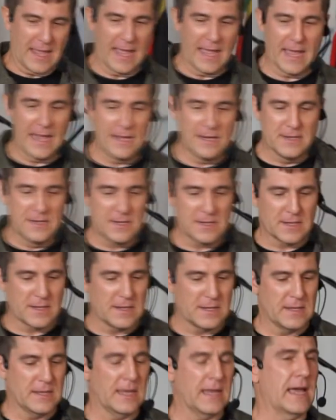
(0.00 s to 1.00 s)
And,
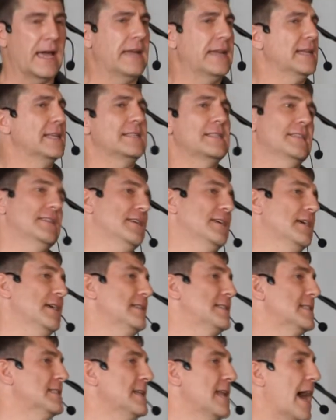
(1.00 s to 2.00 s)
and it,
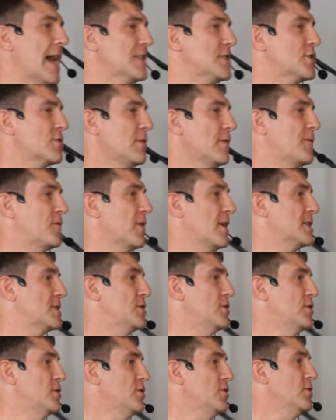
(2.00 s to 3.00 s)
it's natural for
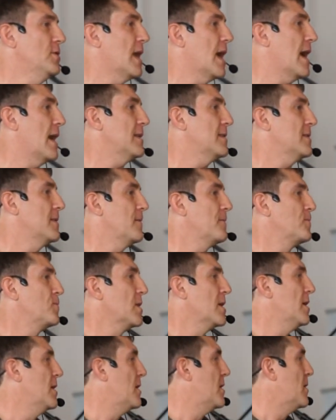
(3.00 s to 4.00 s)
us to do that.
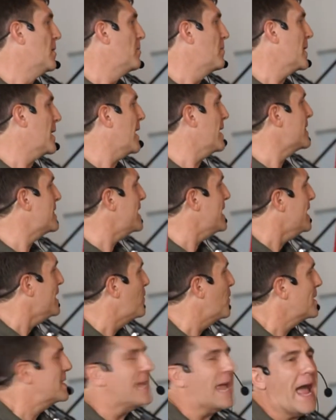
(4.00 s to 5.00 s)
But I
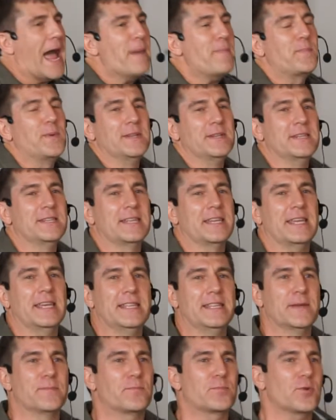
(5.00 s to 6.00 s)
think what's happened
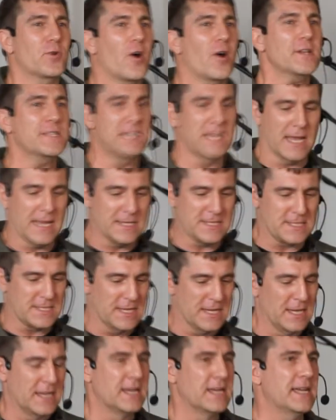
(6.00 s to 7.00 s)
in the
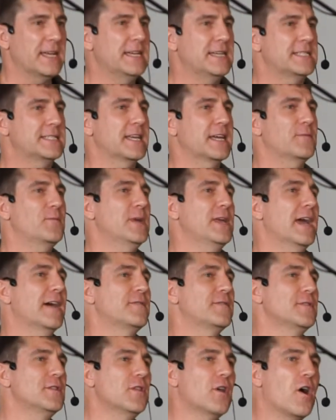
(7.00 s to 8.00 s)
process is that we
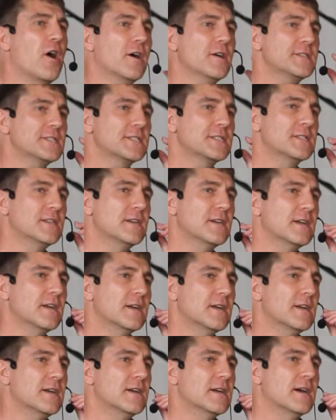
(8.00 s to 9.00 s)
have lost
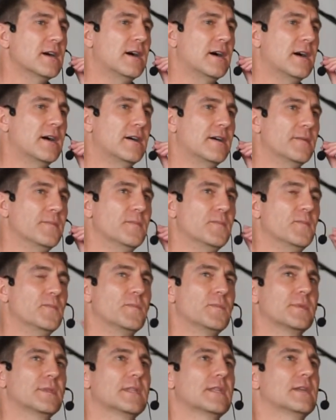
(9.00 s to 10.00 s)
um,
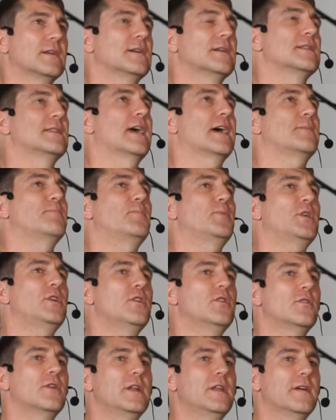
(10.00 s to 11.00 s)
that
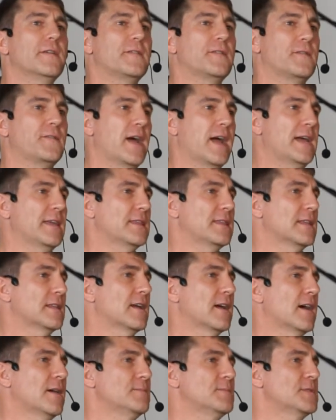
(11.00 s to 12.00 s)
purity of faith
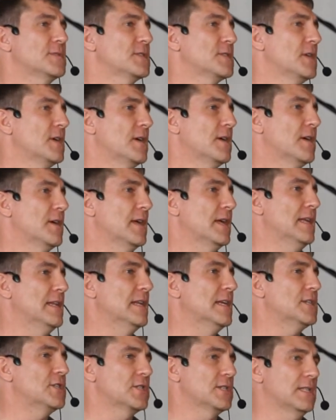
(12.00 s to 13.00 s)
that comes
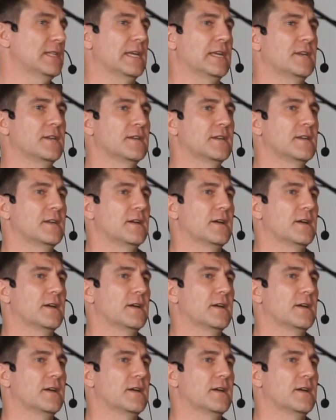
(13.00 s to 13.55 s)
initially